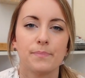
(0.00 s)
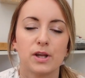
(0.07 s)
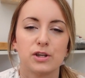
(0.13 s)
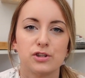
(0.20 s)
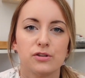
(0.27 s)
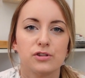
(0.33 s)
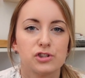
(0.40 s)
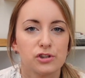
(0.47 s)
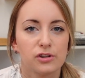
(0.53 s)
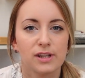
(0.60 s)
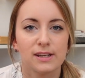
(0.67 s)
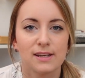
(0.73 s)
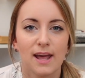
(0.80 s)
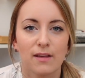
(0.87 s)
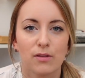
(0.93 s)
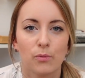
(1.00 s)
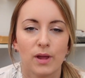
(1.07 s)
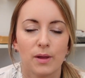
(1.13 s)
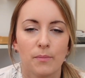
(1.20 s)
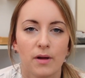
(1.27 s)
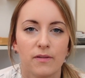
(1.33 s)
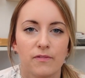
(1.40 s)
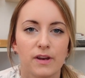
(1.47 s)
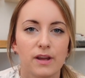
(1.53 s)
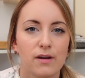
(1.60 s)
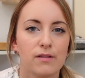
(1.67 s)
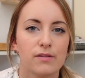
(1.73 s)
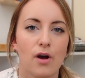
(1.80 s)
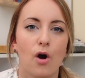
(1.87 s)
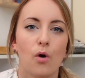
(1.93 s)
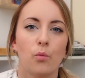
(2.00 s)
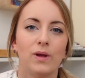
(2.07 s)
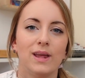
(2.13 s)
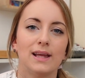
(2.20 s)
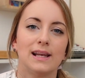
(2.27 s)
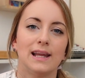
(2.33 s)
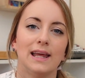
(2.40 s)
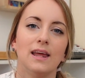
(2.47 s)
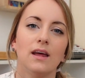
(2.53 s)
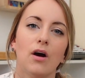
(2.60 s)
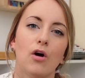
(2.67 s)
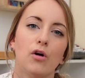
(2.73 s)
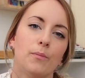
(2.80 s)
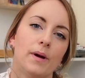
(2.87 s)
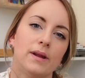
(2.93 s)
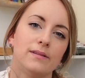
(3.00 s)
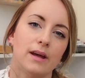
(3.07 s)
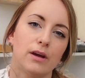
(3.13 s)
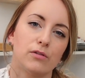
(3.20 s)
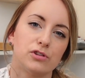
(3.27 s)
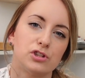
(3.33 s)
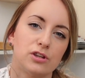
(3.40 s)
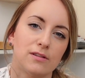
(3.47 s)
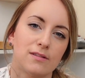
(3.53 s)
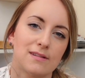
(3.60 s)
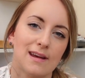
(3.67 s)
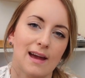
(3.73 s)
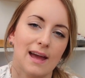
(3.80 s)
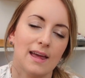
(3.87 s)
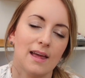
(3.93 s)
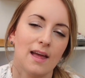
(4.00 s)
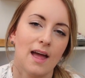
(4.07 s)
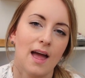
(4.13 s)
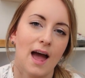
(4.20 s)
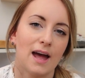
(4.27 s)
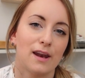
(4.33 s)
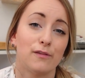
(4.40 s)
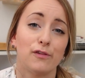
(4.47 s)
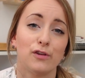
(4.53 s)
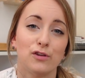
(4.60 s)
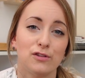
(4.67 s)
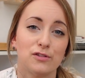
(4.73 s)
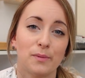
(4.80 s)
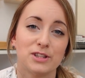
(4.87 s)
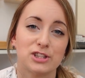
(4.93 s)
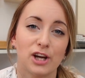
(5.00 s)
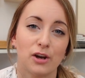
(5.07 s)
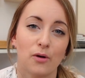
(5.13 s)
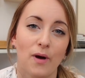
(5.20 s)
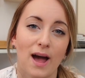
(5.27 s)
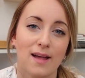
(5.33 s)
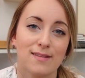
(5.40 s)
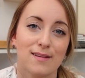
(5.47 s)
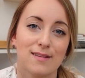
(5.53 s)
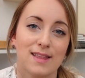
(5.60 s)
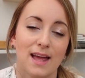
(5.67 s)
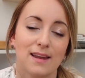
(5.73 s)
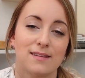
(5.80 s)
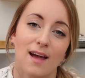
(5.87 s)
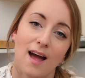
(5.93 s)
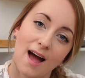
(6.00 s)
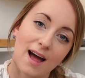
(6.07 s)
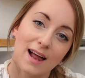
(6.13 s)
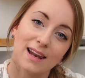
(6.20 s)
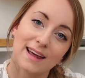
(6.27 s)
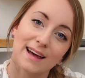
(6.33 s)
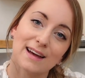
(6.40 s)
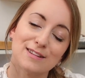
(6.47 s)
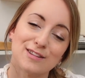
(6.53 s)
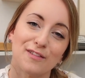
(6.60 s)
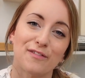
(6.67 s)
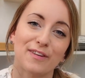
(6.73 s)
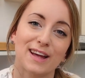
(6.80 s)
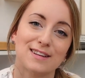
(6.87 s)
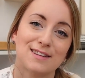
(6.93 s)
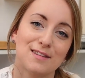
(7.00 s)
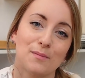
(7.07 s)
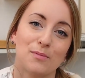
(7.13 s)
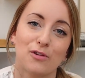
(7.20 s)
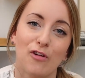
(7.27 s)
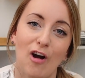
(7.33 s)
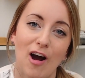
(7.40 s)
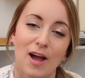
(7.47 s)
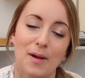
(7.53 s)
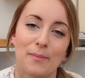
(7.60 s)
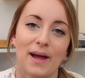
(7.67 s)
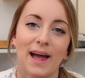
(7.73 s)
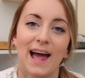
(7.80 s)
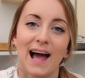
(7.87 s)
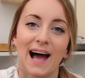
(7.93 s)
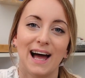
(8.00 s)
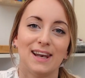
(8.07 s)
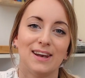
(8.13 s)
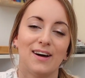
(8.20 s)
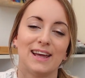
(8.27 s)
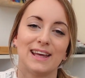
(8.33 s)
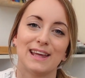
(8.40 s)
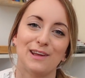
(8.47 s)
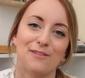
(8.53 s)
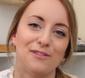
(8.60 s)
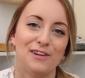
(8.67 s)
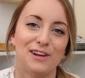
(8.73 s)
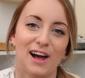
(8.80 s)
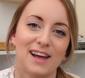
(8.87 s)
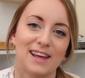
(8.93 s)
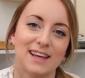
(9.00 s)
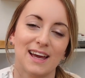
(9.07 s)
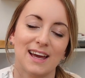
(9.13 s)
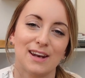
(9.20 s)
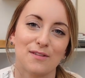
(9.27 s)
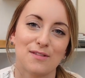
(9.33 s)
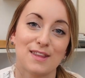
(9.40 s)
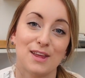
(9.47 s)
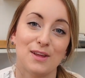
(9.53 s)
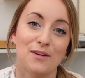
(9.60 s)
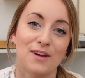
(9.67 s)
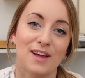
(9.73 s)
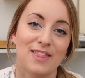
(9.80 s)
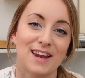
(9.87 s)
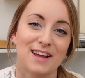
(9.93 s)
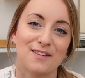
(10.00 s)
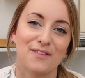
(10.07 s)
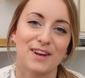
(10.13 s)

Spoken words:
Do tune in next week. My videos are weekly on a Monday or a Tuesday. And if you're new to my channel, as I said earlier, don't forget to subscribe and like if you like. And I'll see you in the next